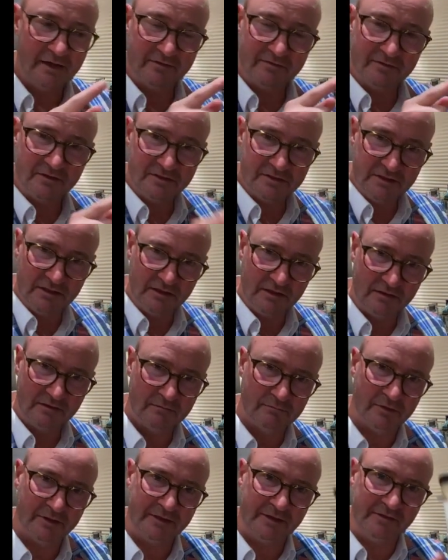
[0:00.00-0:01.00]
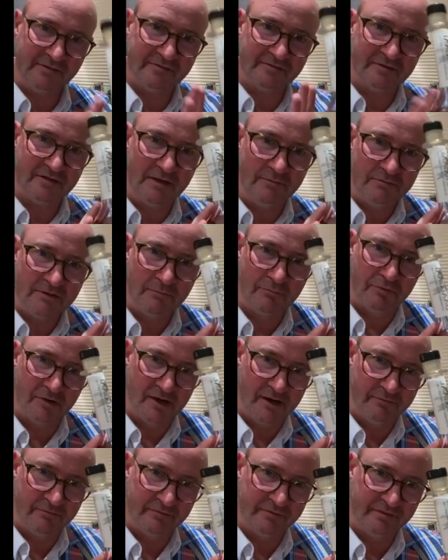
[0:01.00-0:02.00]
It's the gin, but they steep the
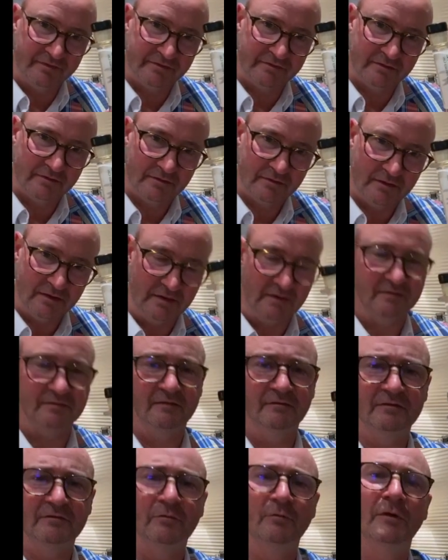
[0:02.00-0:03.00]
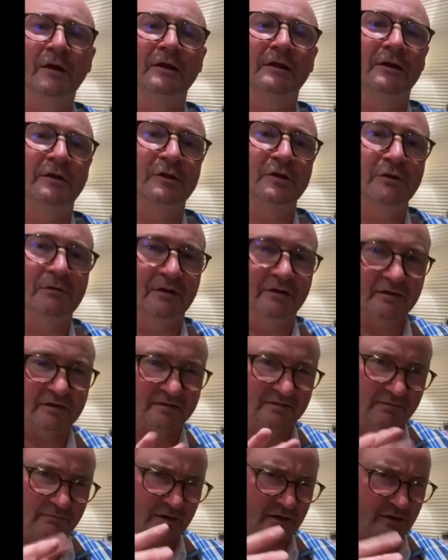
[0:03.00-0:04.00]
plums and yeah, so this is more like a liqueur,
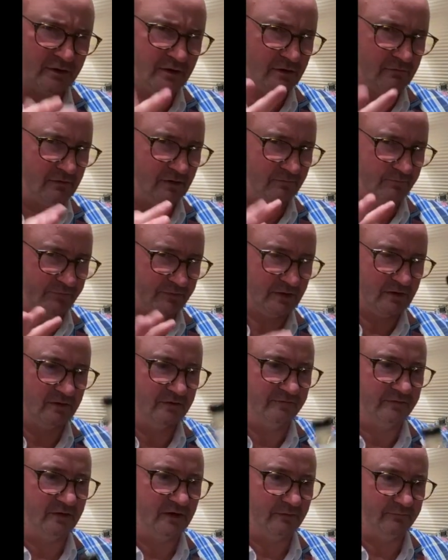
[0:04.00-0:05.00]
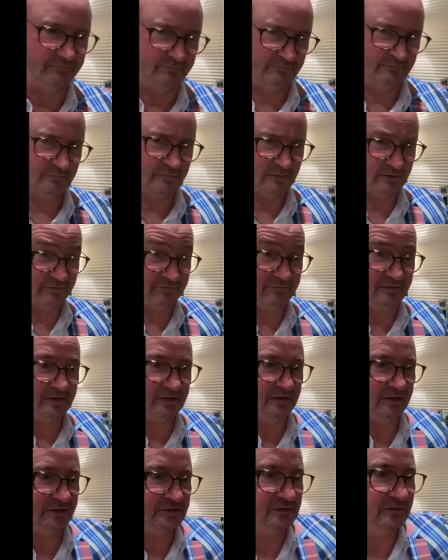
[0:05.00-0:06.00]
similar liqueur kind of vibe. It's really
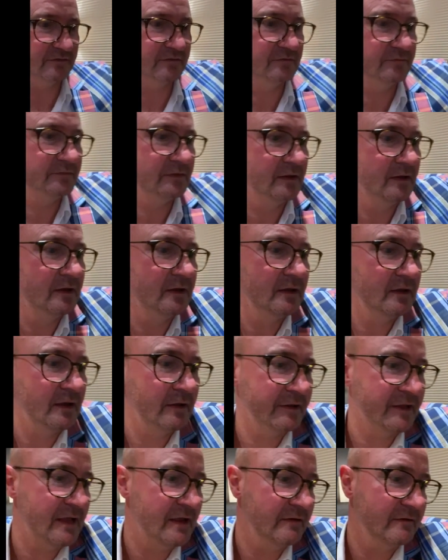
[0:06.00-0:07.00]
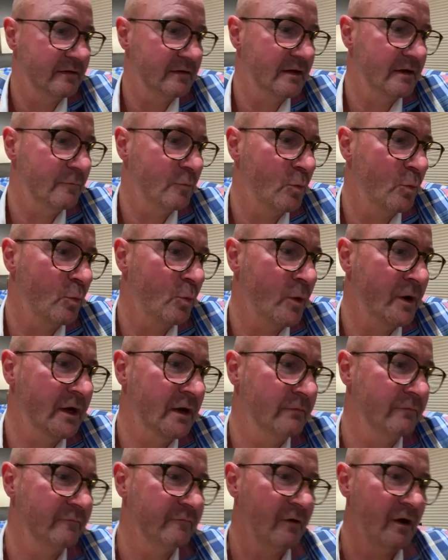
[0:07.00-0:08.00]
delicious. Again, when
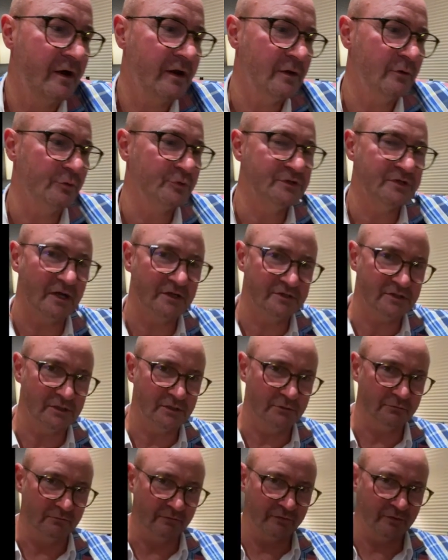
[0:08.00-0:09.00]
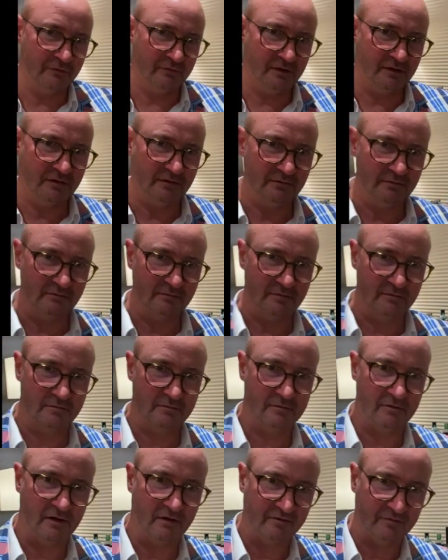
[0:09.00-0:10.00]
I'm writing or judging or reviewing
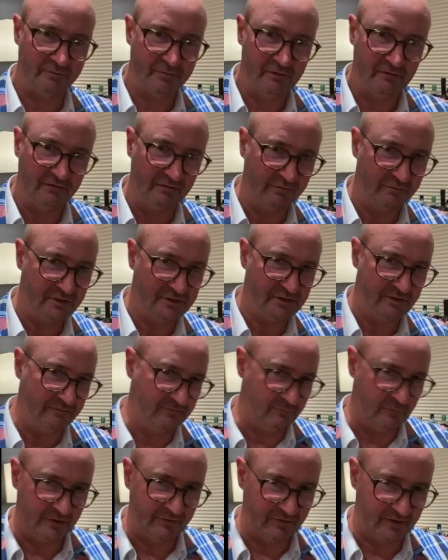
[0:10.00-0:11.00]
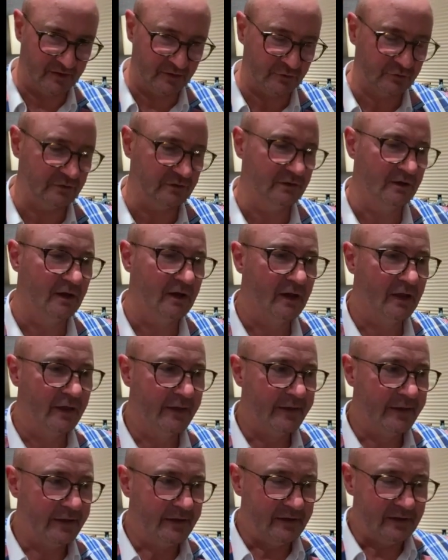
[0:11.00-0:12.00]
craft spirit, especially from whatever country,
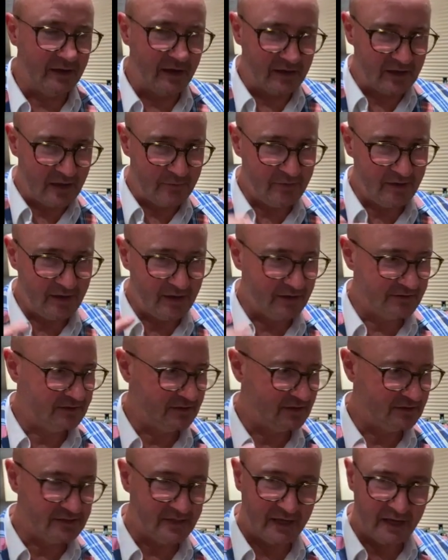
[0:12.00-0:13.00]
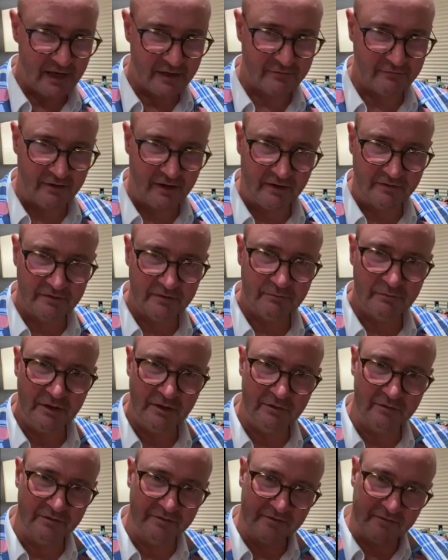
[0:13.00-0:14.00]
it can be hard to get your head around it
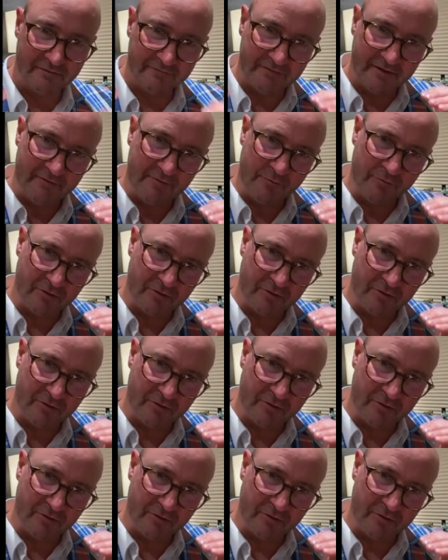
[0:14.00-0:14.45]
because the flavor